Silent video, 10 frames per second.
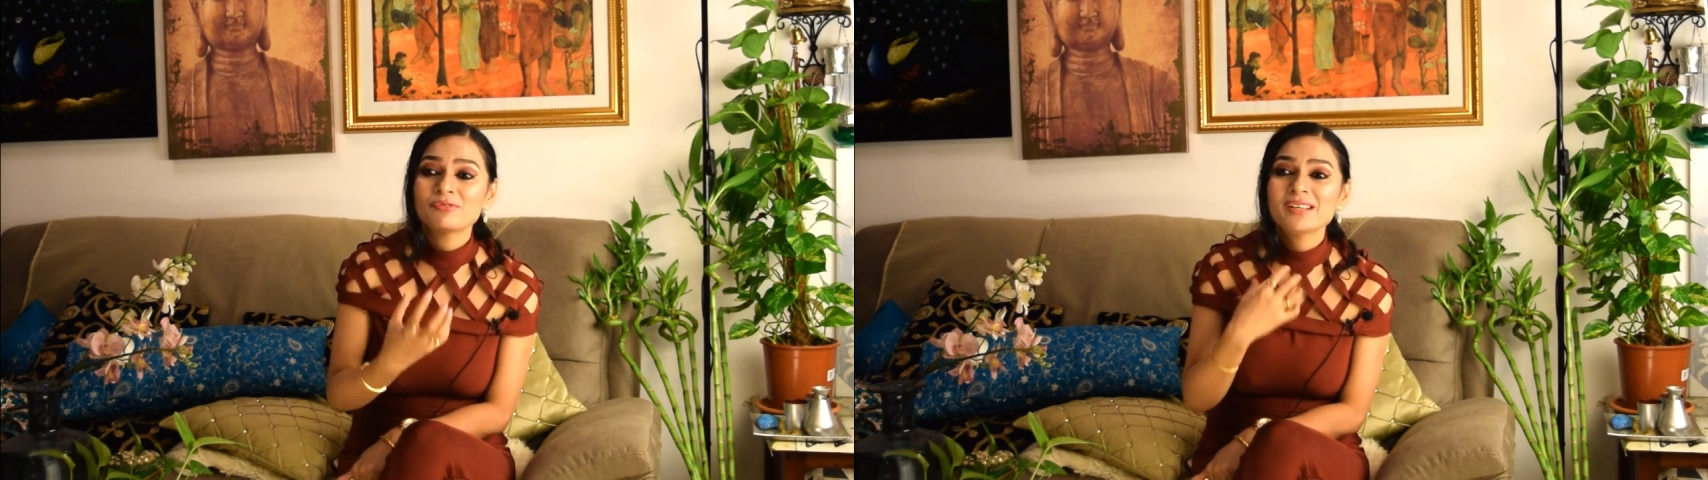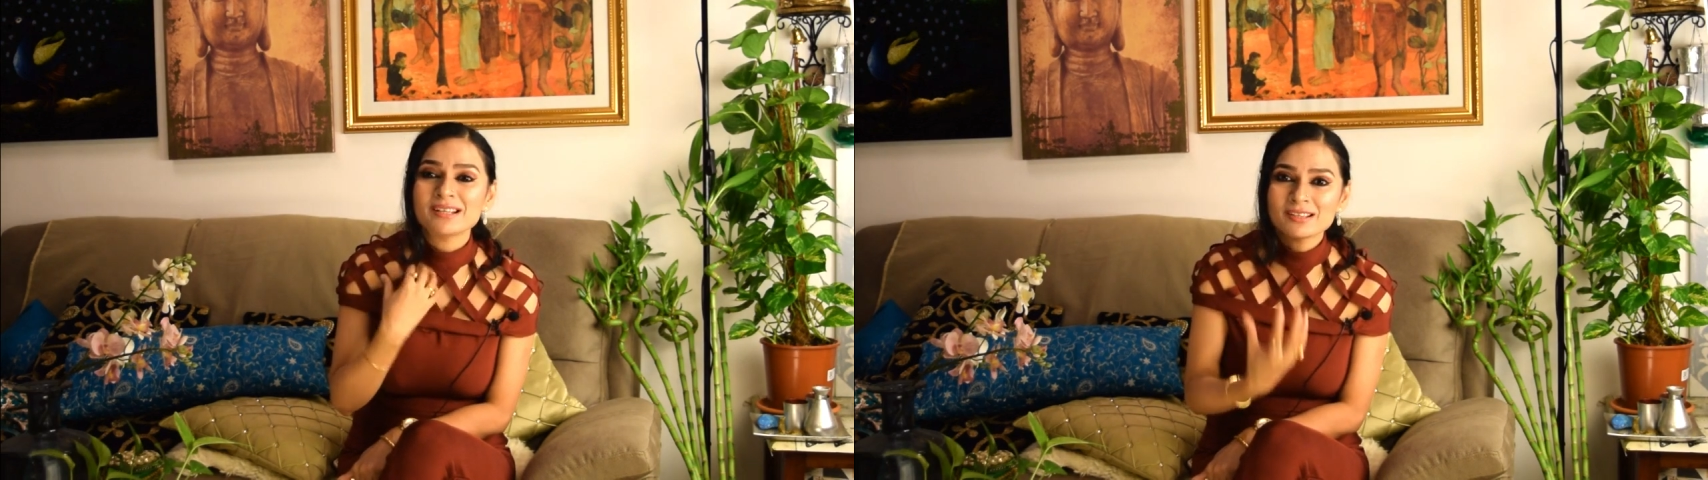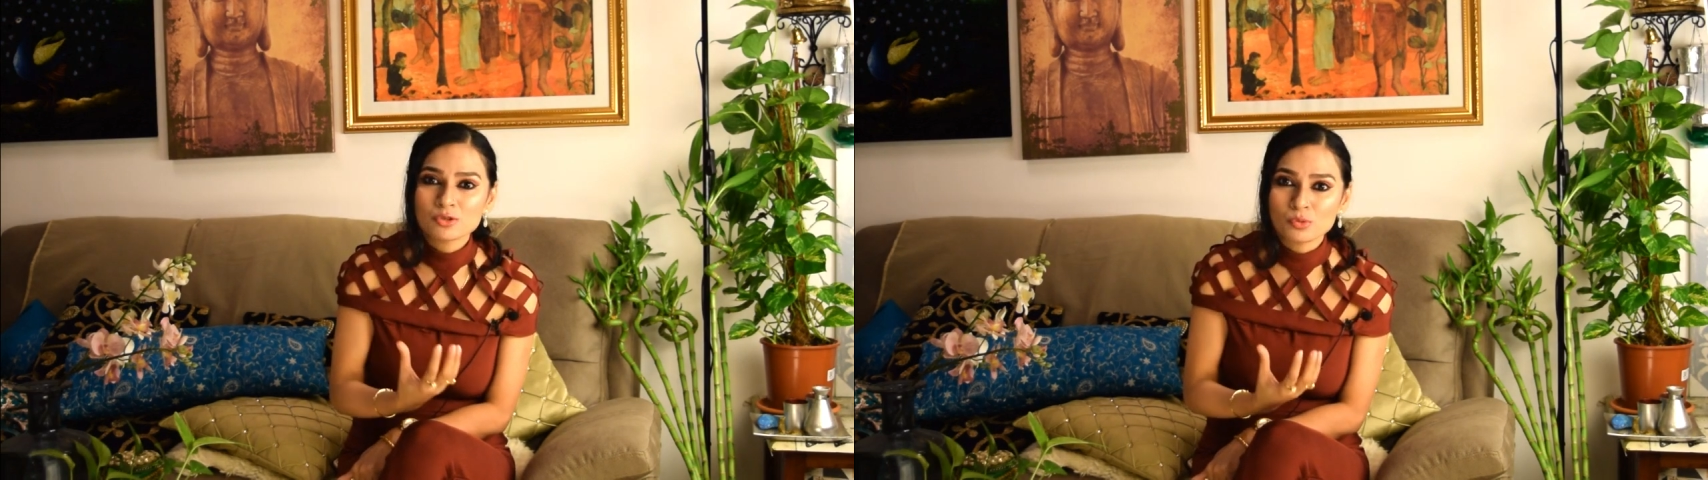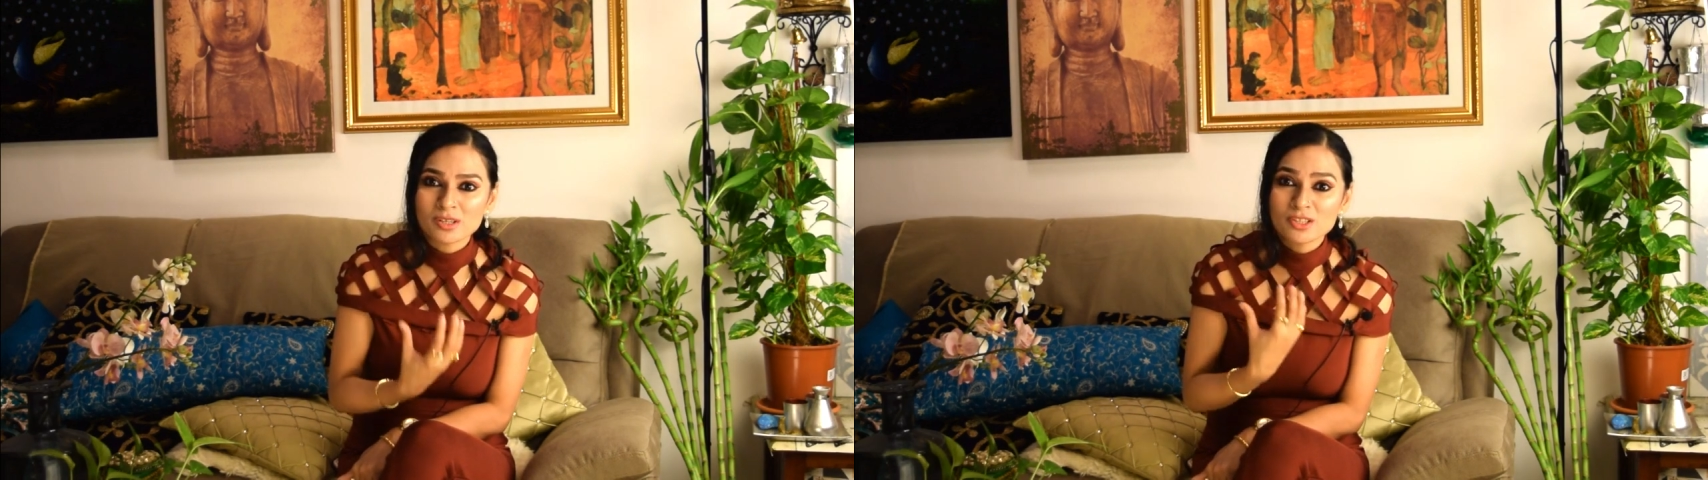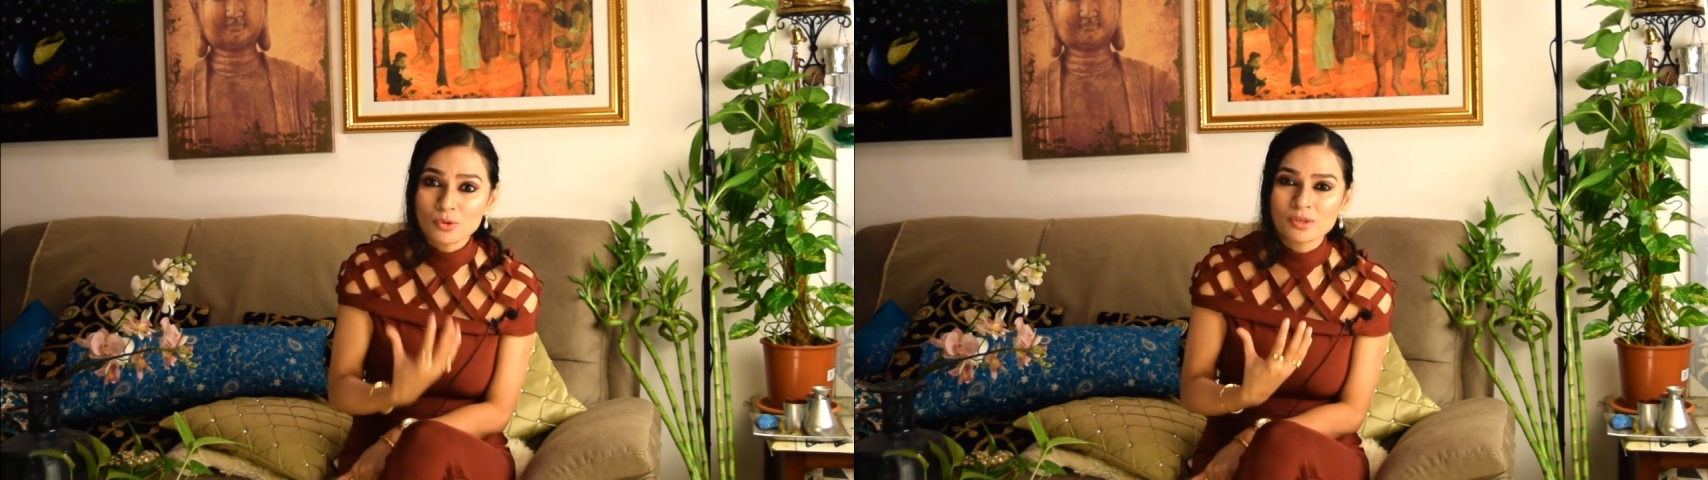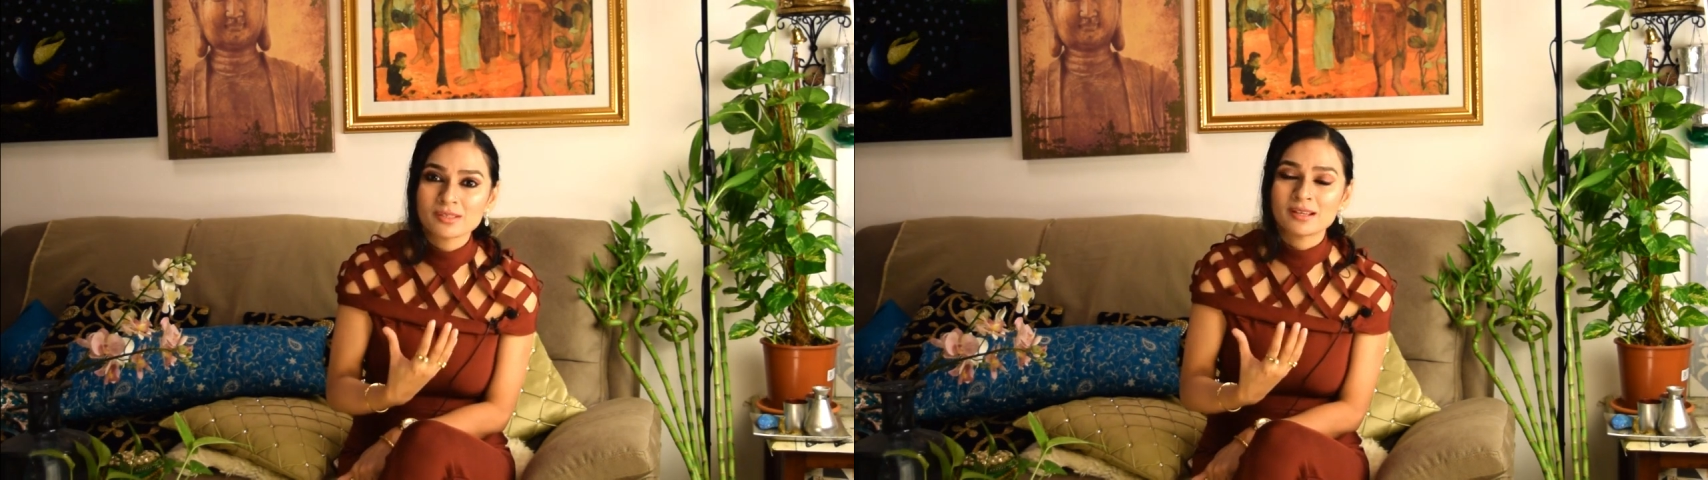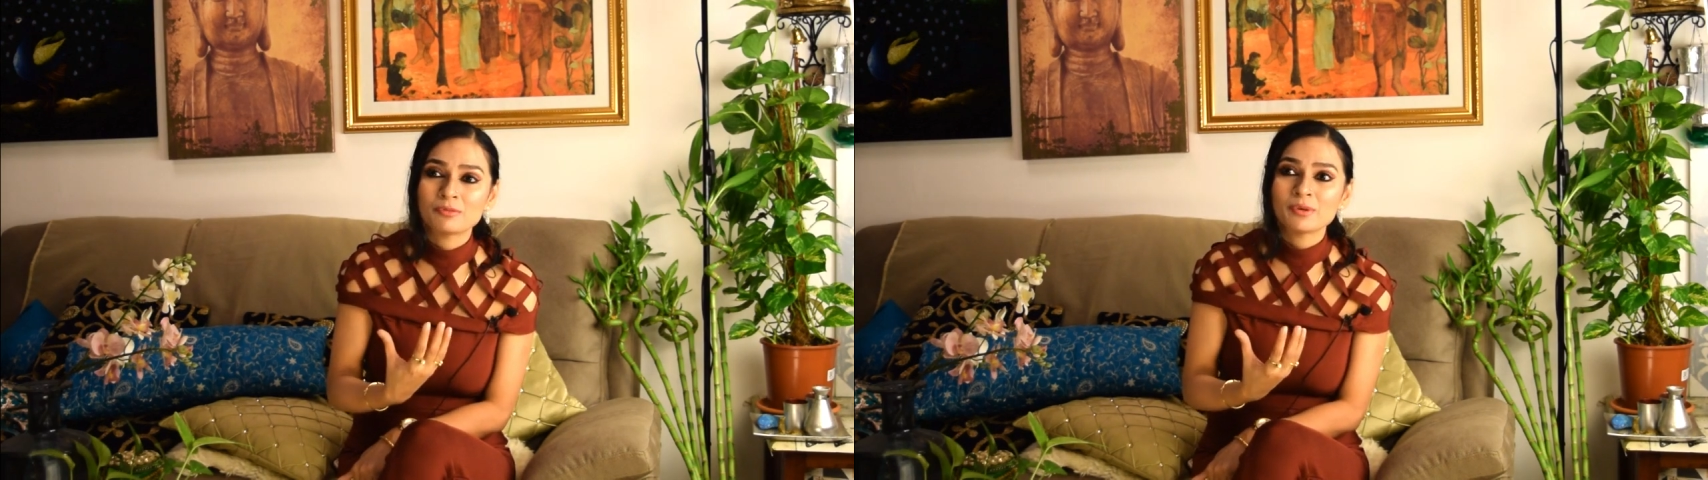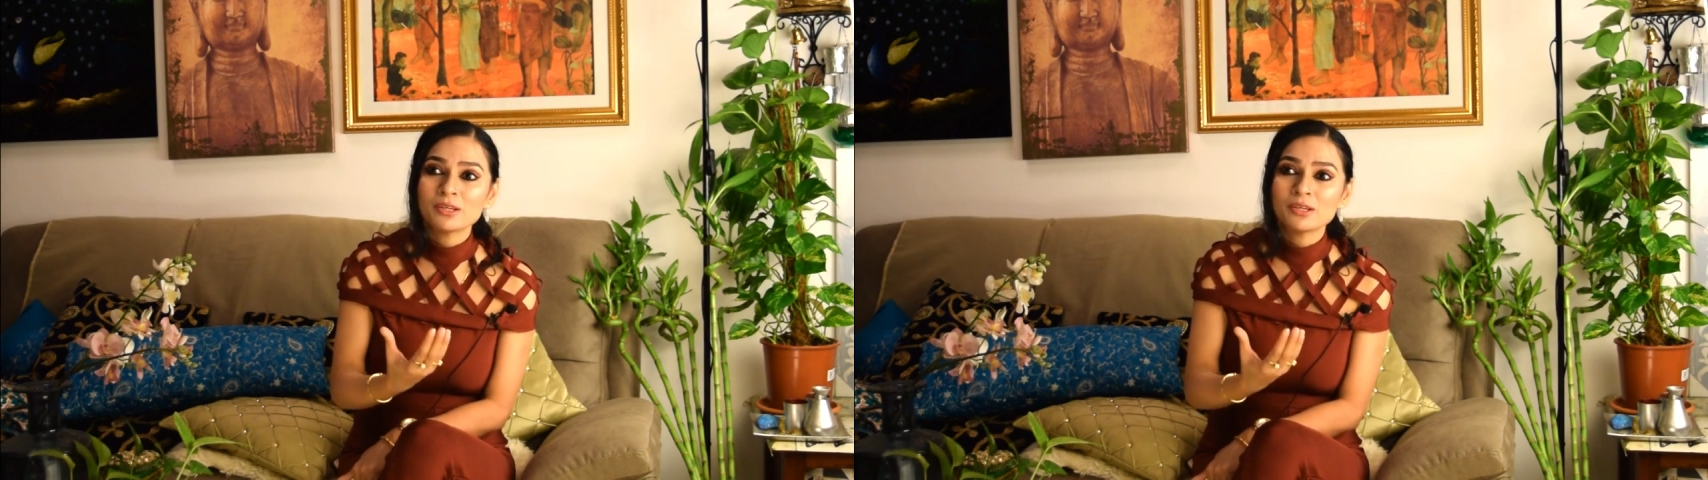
feelings towards yourself.